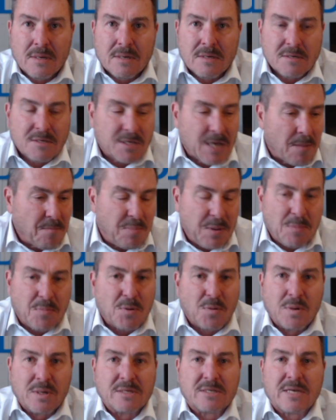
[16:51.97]
some
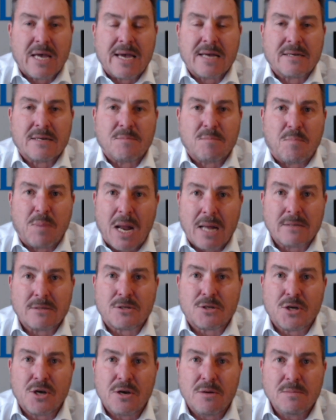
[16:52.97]
people will say it in
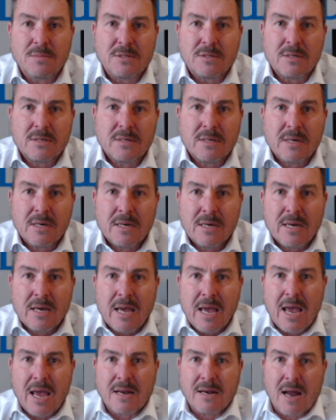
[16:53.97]
blunt terms
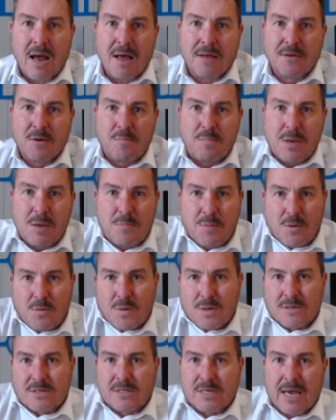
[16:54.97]
and other people
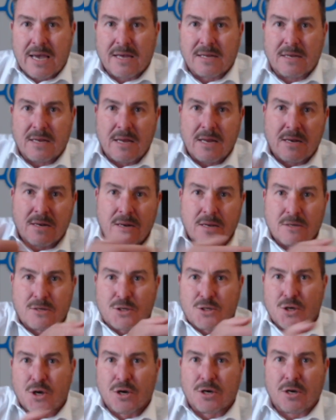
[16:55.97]
will say it in a
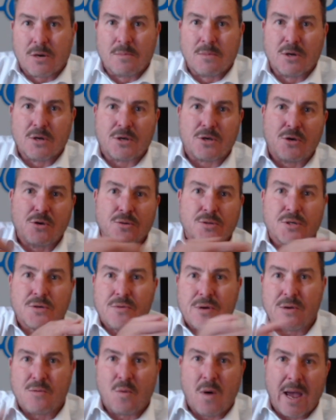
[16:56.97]

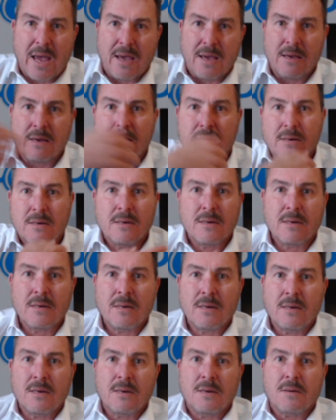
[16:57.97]
circumlocutory way.
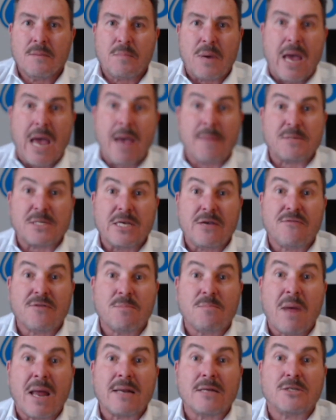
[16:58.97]
Perhaps
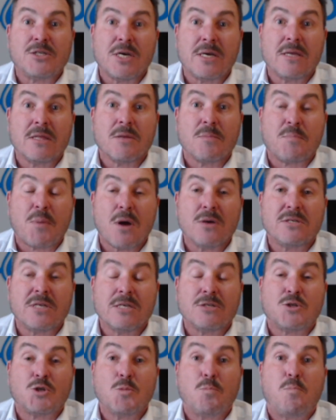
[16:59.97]
even managing in the
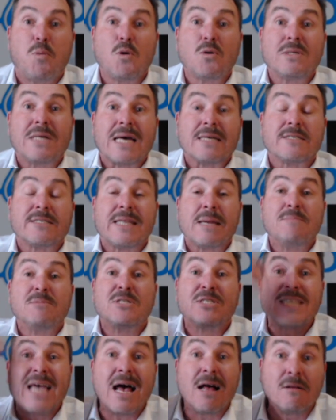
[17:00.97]
process to bulldust
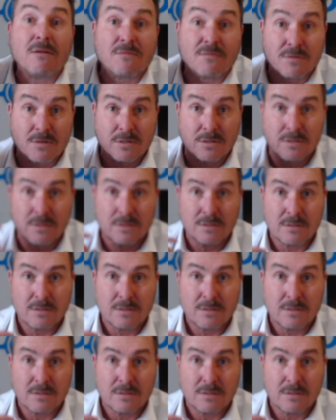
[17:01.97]
themselves